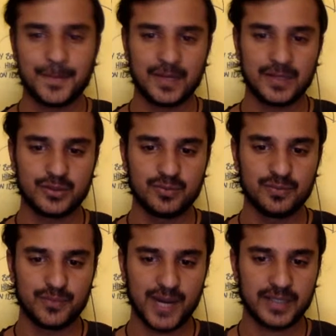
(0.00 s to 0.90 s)
To
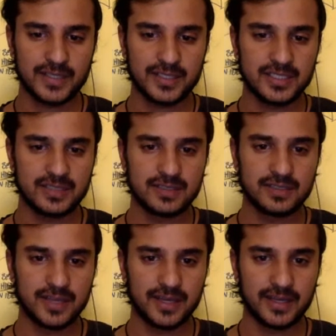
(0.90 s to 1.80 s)
practice these
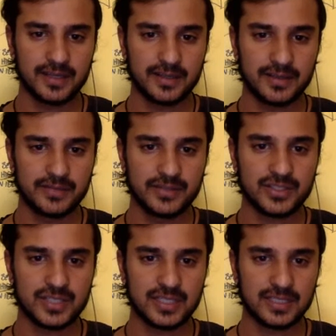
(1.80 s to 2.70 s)
different
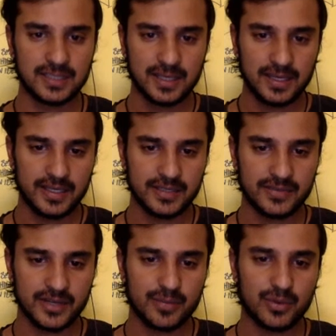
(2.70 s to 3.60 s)
skills, it is very
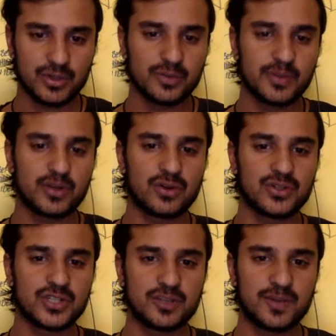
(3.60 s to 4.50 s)
important to be
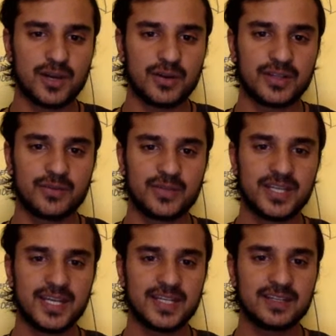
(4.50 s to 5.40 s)
conscious about it, that we
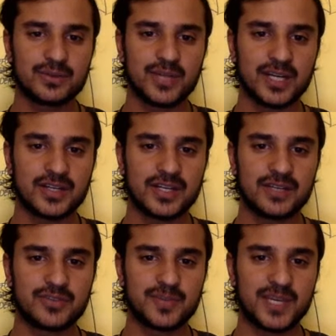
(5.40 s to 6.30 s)
get into that creative
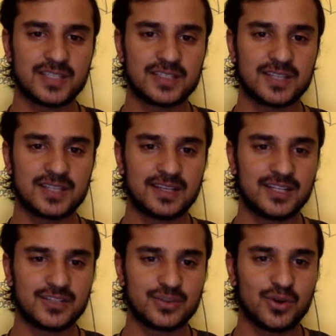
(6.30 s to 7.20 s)
space, that there
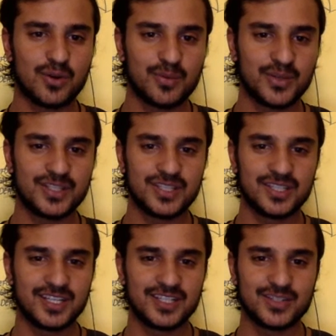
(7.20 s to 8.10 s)
is no competition,
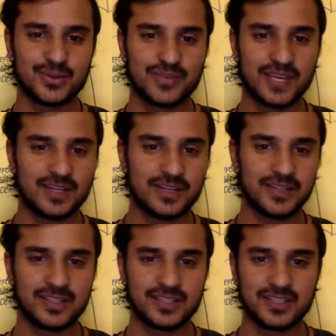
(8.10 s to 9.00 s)
there is no failure in
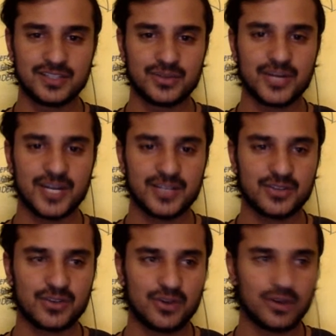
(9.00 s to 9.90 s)
this, there's no rights or
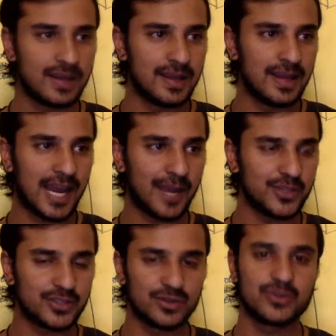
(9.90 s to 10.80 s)
wrong. I am
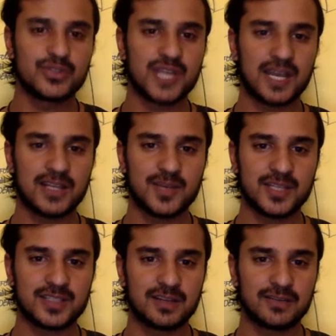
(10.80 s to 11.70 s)
just going to challenge
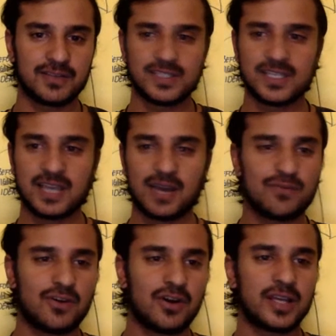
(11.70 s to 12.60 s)
myself and see how
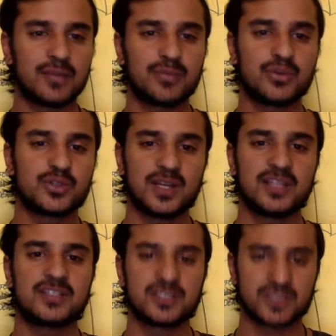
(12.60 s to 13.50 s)
far I can push my
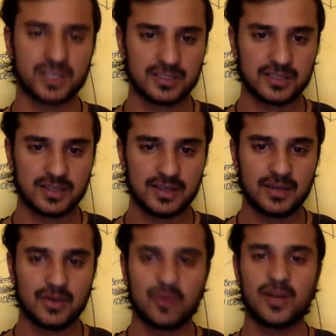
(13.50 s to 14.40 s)
listening skills
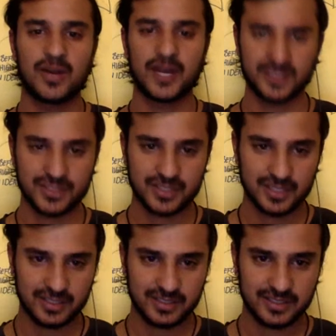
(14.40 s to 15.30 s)
or my writing
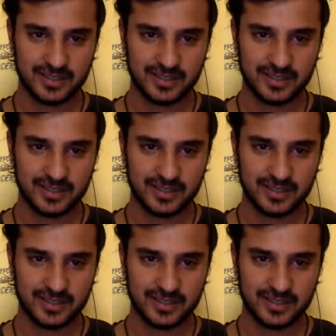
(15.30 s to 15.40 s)
skills.